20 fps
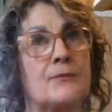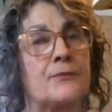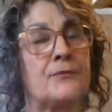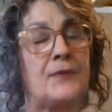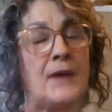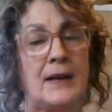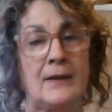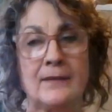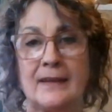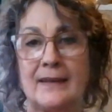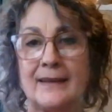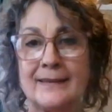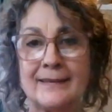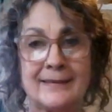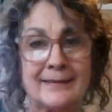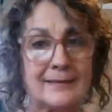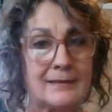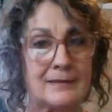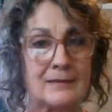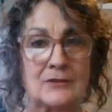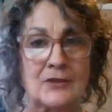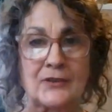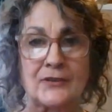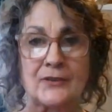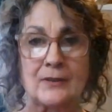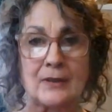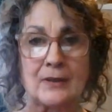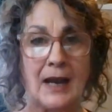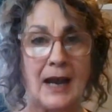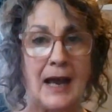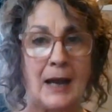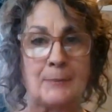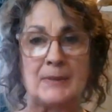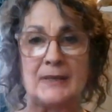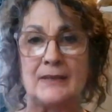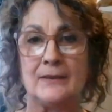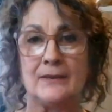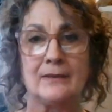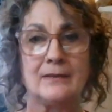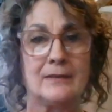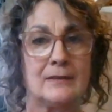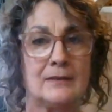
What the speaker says: found this just happened,